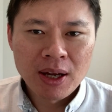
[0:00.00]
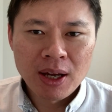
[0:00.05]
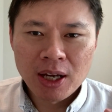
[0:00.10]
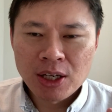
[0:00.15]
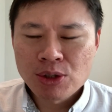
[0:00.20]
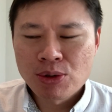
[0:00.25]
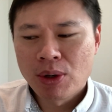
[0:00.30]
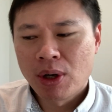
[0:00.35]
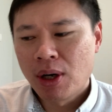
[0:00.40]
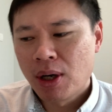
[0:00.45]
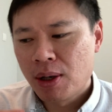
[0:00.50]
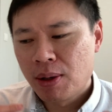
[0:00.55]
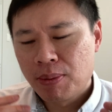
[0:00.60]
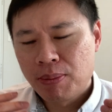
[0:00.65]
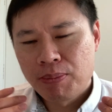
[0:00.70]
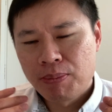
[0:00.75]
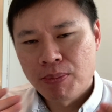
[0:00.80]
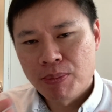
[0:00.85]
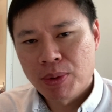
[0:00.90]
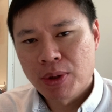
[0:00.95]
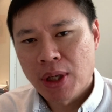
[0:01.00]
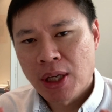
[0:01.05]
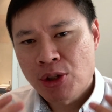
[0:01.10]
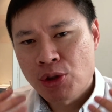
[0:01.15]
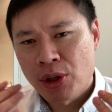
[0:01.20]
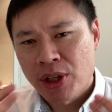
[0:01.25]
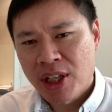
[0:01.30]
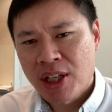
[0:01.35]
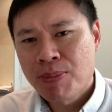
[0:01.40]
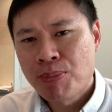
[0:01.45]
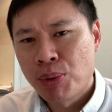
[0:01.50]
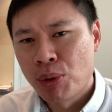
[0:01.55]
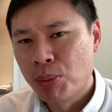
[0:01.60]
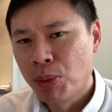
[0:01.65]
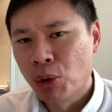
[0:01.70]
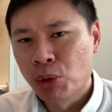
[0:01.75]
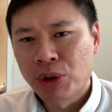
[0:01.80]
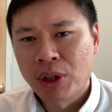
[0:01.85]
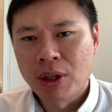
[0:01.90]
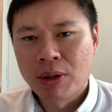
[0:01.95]
As you're getting
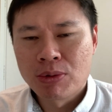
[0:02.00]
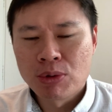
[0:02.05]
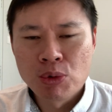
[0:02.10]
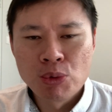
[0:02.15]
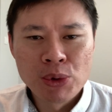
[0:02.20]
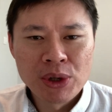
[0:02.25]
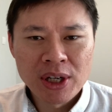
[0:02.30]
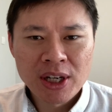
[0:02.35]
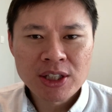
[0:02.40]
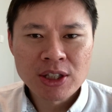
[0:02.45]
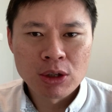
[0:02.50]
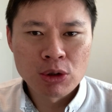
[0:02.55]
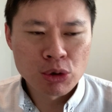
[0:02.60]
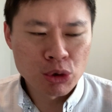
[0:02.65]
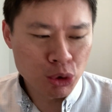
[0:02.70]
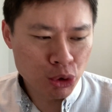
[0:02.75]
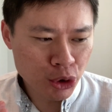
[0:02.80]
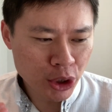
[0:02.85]
promoted, you realize that you should